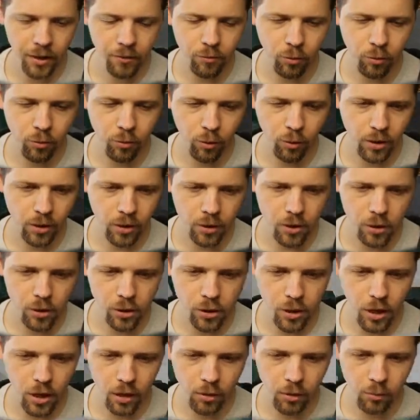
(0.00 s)
right in,
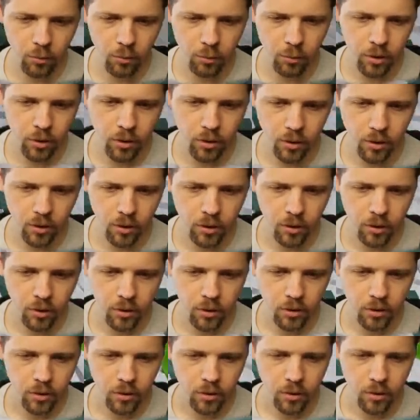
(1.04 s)
shall we?
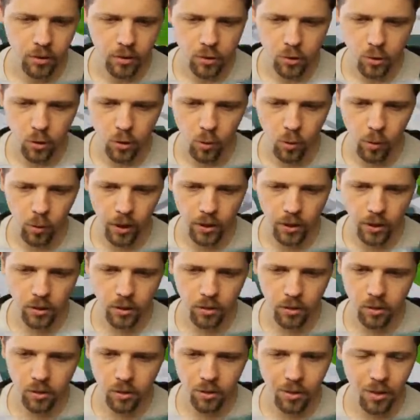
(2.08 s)
So
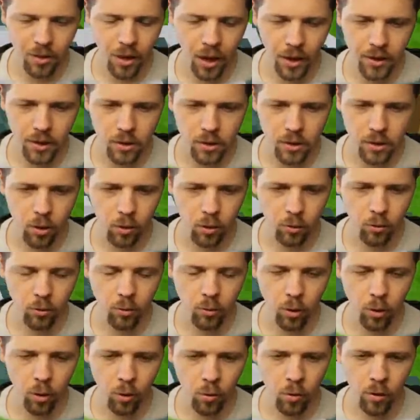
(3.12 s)
I don't
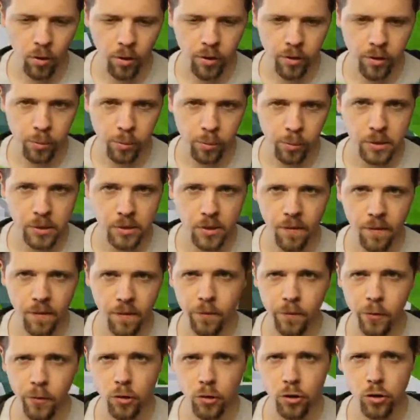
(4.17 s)
know 100%
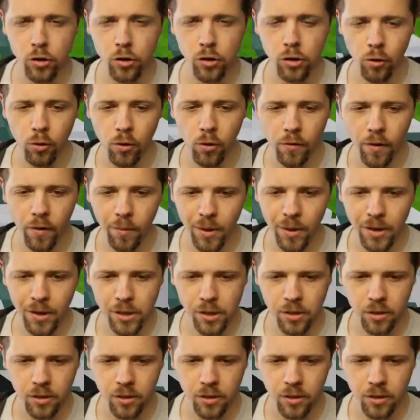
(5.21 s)
for sure if I mentioned